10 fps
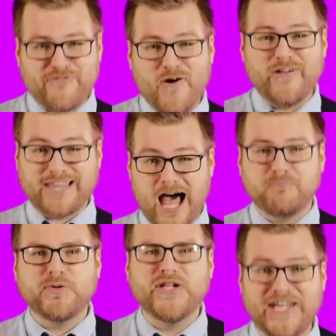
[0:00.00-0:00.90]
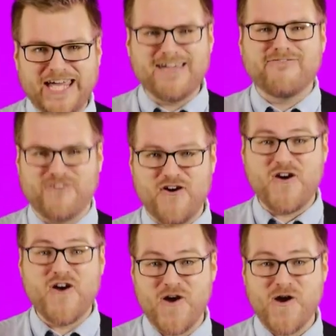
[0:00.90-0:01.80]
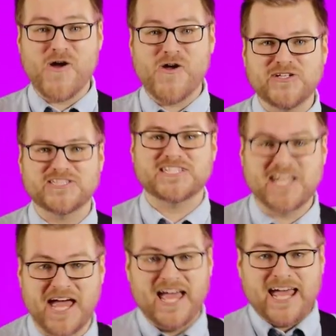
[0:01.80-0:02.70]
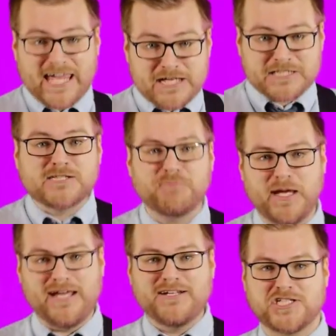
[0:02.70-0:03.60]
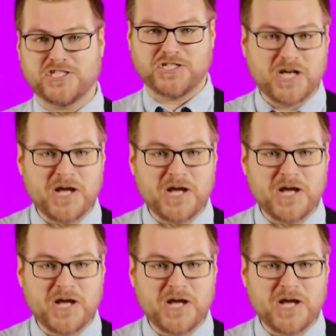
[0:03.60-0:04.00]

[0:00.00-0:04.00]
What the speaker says: for the believers in speech,